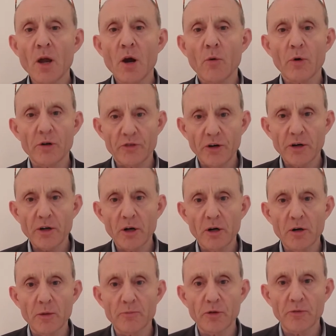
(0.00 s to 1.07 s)
were circular
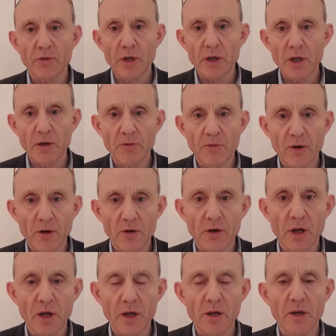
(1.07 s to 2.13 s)
loops of DNA found
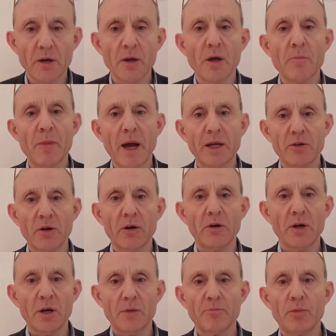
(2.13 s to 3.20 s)
in
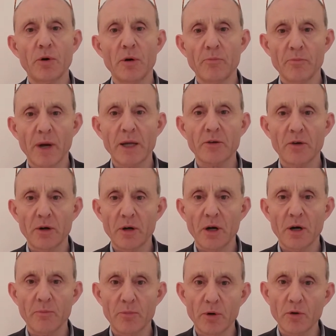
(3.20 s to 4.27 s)
bacteria
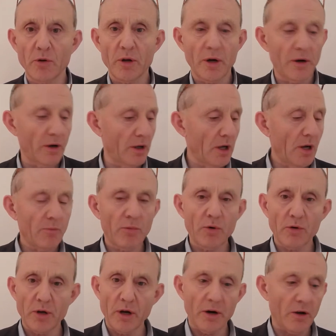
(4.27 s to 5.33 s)
are
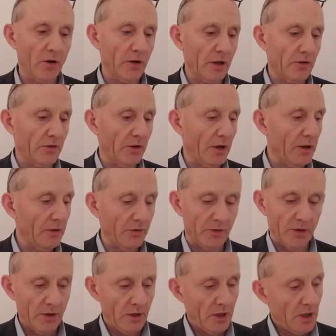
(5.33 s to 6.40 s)
prokaryotic cells.
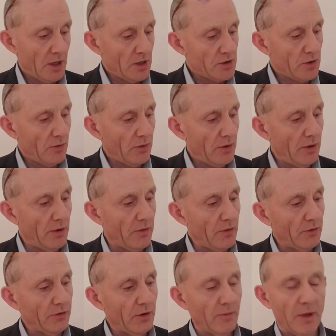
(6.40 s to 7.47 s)
So
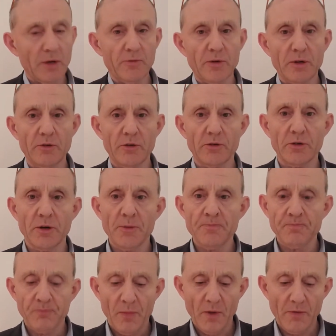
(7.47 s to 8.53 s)
those are the main features
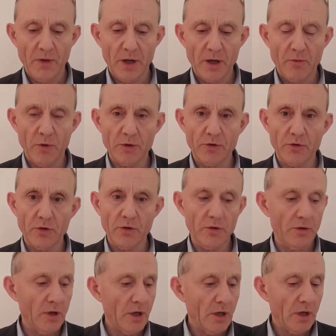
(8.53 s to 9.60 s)
that I want to
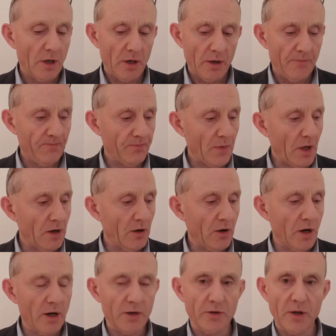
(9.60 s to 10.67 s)
look
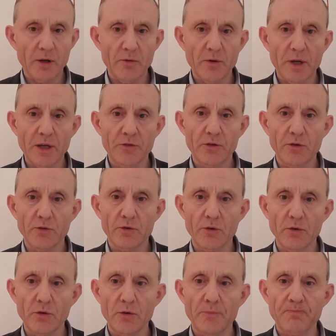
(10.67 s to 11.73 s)
at in relation
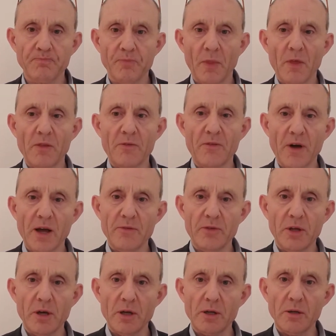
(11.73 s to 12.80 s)
to the five
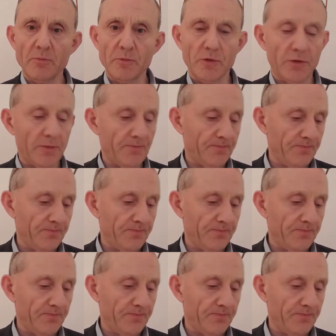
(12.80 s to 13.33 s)
kingdoms.